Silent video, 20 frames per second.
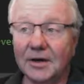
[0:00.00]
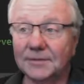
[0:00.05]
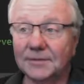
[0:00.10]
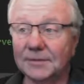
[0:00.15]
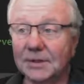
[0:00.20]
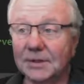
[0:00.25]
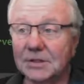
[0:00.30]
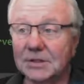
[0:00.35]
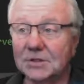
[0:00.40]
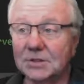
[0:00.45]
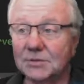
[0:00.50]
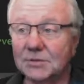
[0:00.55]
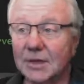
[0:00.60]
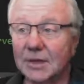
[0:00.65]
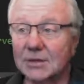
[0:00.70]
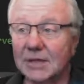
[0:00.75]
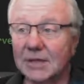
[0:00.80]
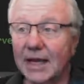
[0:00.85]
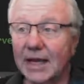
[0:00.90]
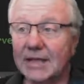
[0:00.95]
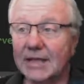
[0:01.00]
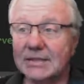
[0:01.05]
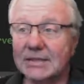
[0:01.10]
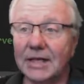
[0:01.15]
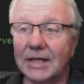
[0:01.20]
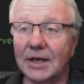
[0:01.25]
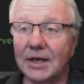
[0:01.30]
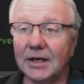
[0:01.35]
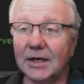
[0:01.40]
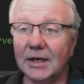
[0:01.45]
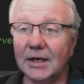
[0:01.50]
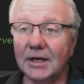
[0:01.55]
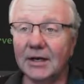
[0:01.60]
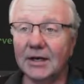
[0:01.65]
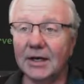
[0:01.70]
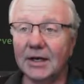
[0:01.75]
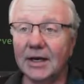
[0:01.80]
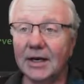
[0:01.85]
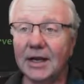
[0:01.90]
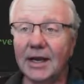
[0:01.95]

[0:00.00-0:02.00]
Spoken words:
So this is routes last down here.